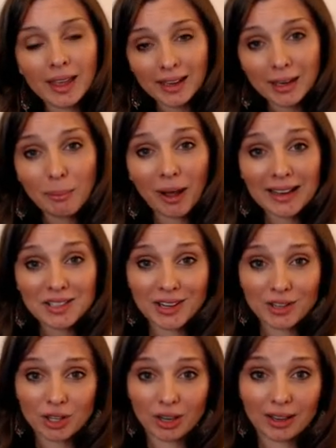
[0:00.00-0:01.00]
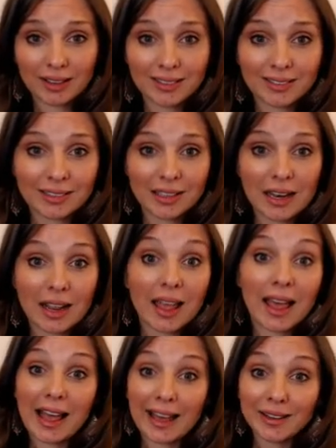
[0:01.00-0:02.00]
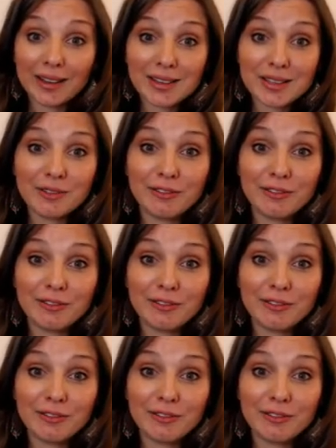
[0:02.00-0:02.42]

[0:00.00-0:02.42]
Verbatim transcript: In my teaching, adolescent